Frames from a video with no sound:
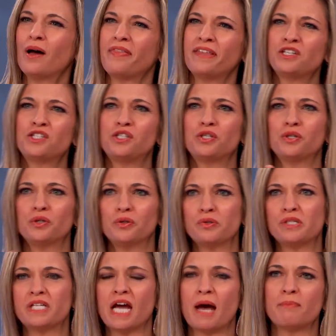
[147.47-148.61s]
I think two
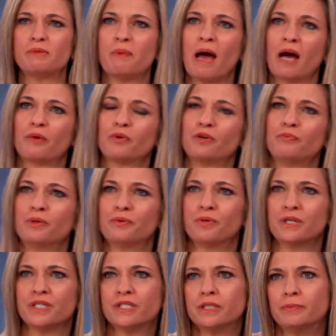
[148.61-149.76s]
stabs back would have been
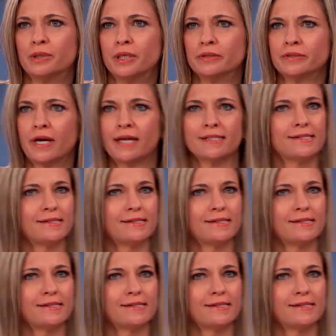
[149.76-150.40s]
reasonable, not